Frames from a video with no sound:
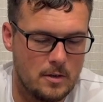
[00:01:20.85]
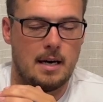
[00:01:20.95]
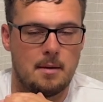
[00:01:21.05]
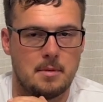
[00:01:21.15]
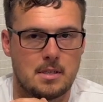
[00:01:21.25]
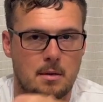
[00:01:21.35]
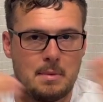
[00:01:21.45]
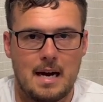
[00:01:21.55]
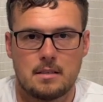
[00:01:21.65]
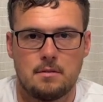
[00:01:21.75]
It's an
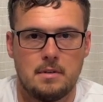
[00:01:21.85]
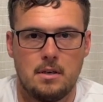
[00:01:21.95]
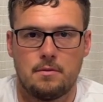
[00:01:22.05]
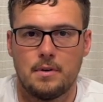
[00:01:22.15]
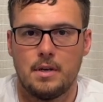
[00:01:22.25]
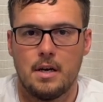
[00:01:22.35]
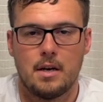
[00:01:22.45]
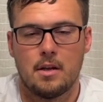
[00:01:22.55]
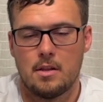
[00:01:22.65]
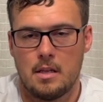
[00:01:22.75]
unboxing video for none
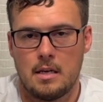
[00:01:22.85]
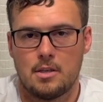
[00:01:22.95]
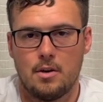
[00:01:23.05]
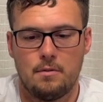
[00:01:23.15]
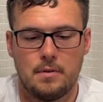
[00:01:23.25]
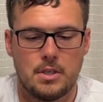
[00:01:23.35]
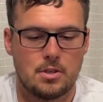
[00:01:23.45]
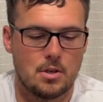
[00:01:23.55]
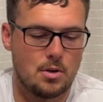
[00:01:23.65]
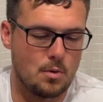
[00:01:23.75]
other than
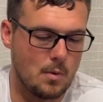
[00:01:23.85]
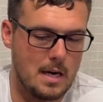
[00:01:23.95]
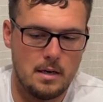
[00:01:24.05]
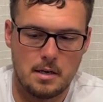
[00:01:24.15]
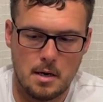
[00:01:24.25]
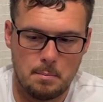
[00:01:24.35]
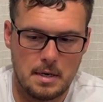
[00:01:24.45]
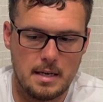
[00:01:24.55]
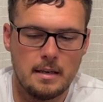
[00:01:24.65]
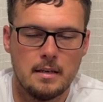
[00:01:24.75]
Toadfish, a great
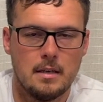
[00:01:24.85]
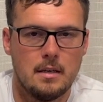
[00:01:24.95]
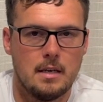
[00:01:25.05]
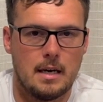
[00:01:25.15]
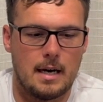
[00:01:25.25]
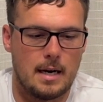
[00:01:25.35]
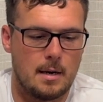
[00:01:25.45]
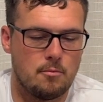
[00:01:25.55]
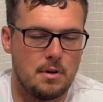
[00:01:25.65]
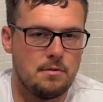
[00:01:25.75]
company.
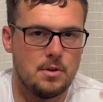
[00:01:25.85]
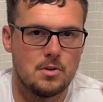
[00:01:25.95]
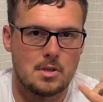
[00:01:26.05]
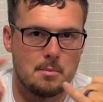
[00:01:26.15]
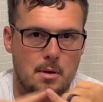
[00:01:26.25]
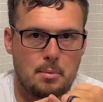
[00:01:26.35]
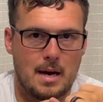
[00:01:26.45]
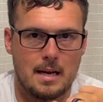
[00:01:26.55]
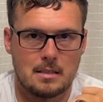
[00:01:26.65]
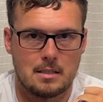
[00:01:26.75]
We've used some of their
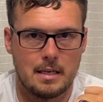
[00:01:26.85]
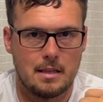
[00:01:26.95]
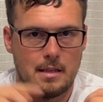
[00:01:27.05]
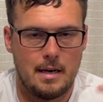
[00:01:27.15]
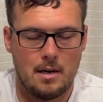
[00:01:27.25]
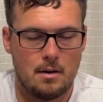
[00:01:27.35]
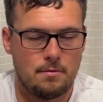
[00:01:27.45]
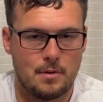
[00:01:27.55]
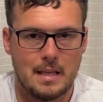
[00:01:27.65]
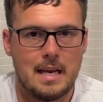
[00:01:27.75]
products like their
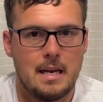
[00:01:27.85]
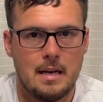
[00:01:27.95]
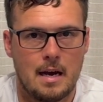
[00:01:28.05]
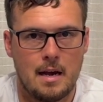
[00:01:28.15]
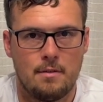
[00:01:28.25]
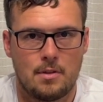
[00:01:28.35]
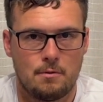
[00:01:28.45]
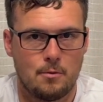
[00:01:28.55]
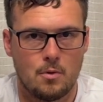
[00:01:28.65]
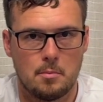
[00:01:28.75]
fillet knife, their
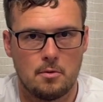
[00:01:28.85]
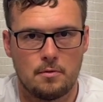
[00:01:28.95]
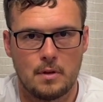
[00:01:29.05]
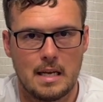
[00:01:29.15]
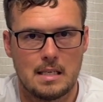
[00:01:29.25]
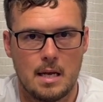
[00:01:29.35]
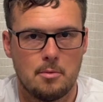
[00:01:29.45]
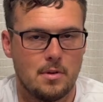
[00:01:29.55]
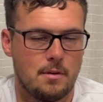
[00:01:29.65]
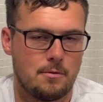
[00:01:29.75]
foldable fillet
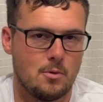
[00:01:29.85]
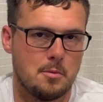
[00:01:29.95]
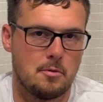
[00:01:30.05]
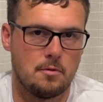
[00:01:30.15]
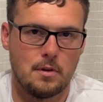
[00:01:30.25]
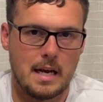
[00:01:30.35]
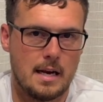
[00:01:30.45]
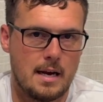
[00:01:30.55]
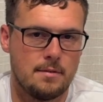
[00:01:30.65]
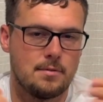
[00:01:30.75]
table, their foldable fillet
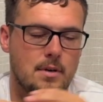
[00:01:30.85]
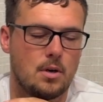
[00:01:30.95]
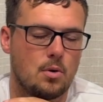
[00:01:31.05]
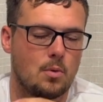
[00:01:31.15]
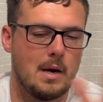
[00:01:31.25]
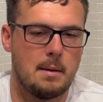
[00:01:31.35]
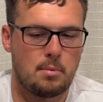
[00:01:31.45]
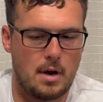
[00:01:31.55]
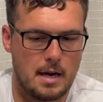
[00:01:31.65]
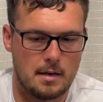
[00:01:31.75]
knife. Great
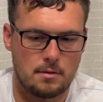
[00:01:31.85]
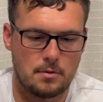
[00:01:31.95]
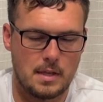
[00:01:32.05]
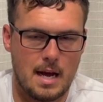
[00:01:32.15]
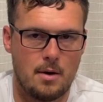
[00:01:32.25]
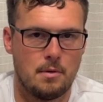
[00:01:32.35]
product for that.